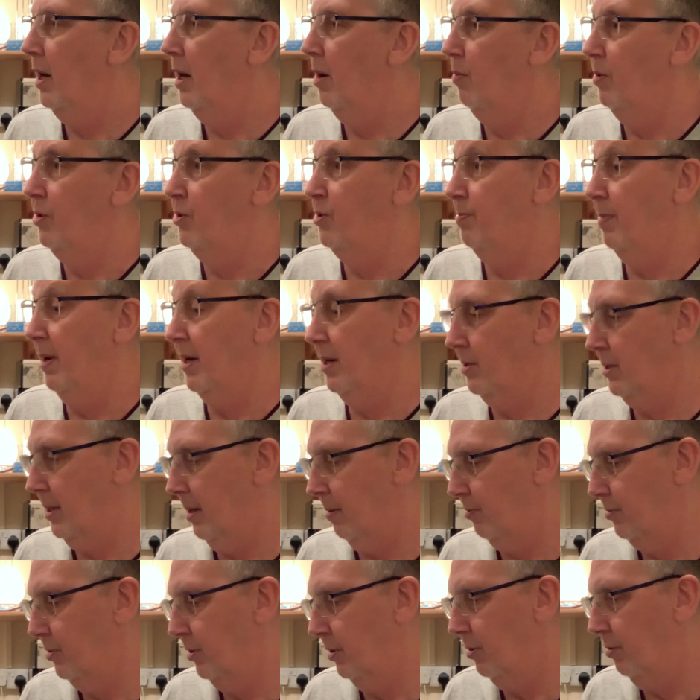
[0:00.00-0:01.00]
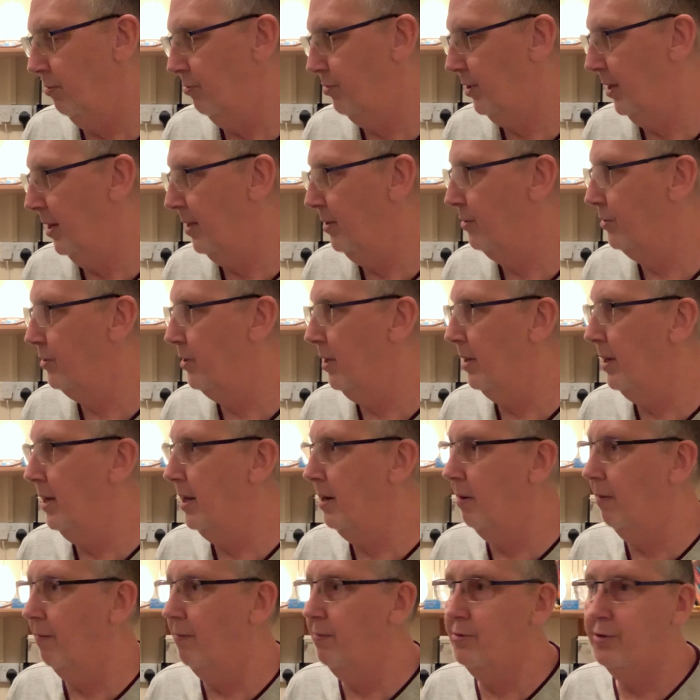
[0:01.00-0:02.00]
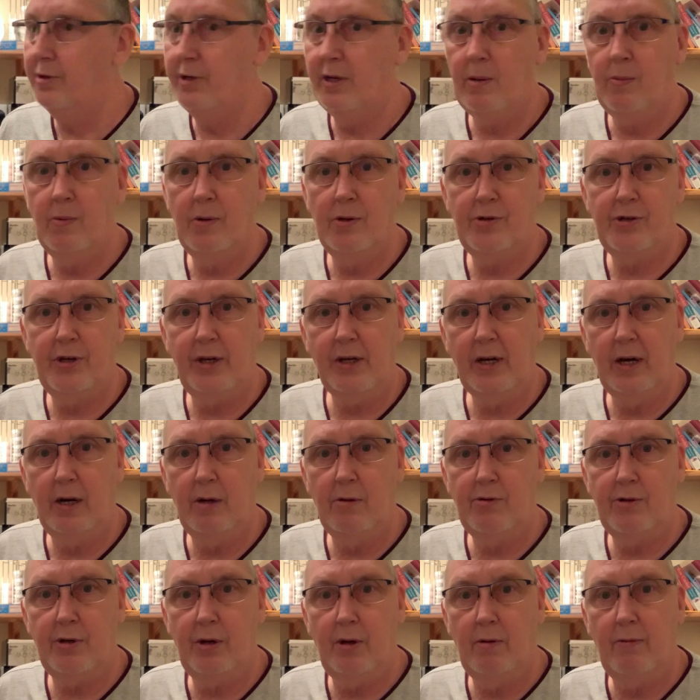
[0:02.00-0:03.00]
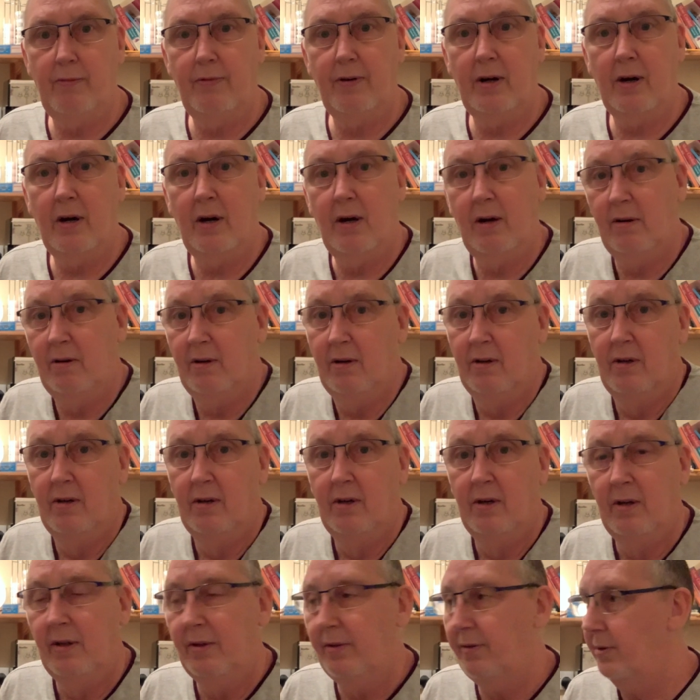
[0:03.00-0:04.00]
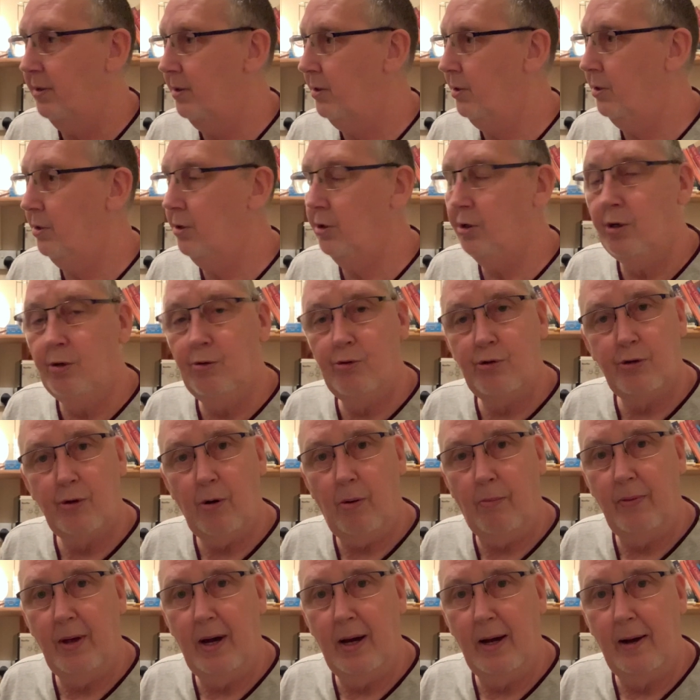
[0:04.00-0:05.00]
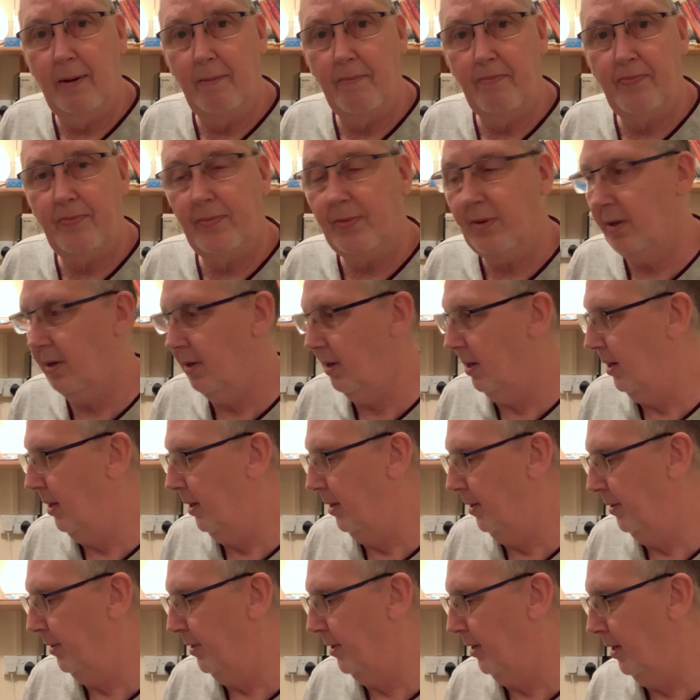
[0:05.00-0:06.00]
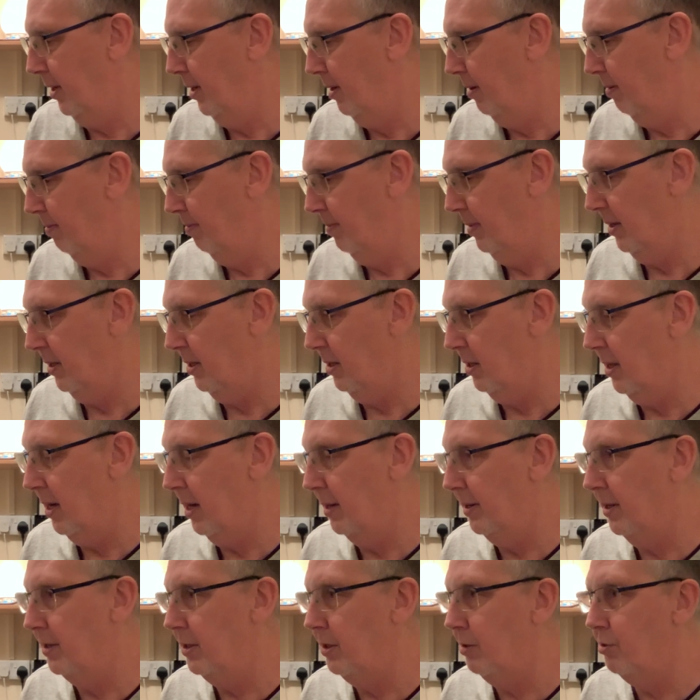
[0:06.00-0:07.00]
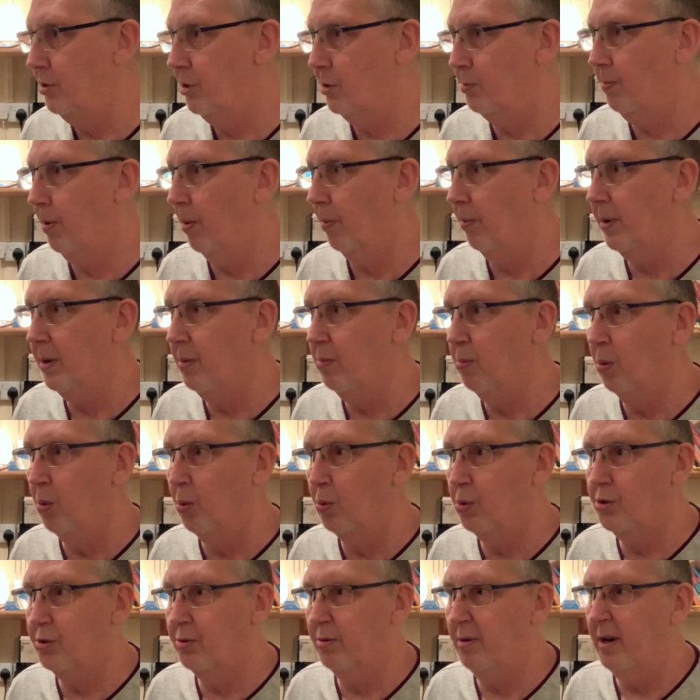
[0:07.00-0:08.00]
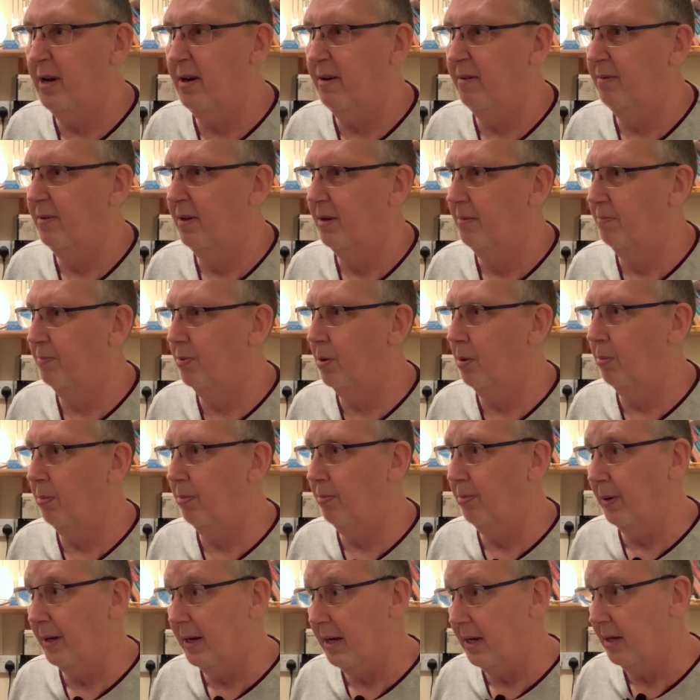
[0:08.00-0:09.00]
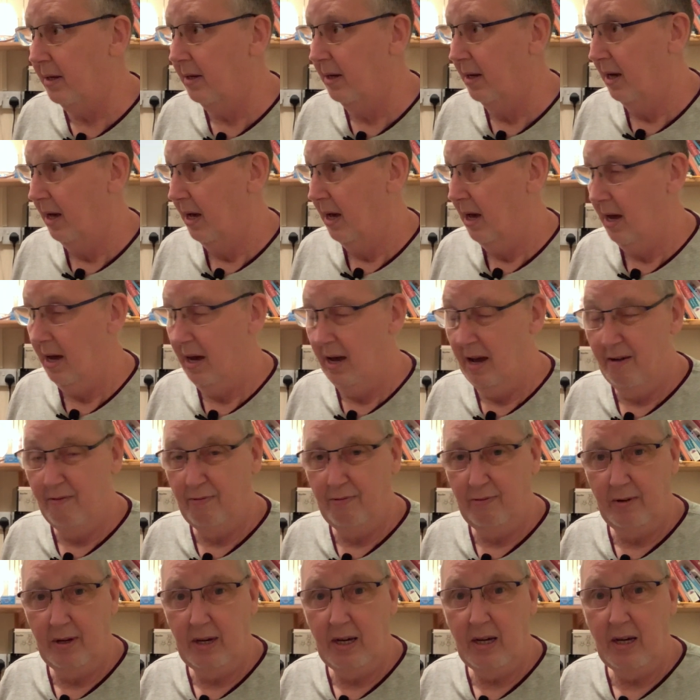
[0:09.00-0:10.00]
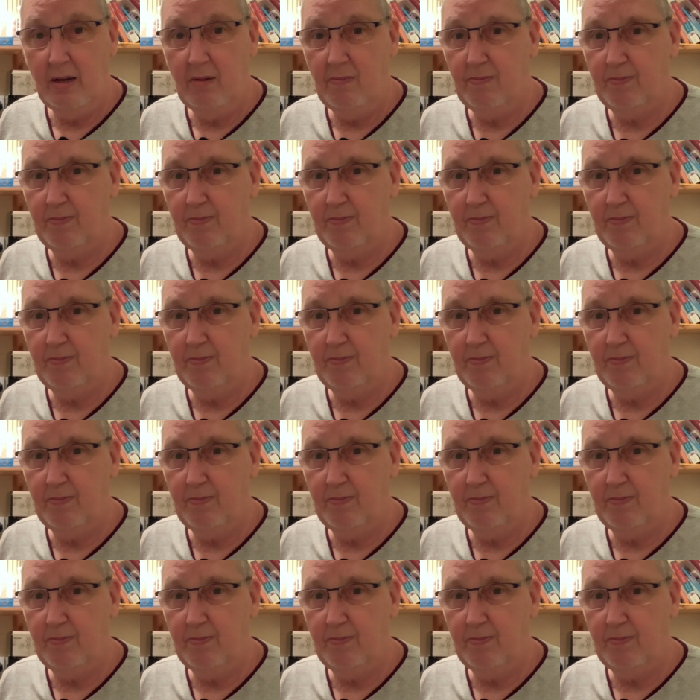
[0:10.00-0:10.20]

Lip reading: which makes absolute sense. And then obviously once it goes over, you stop that, and then you just probably water it probably every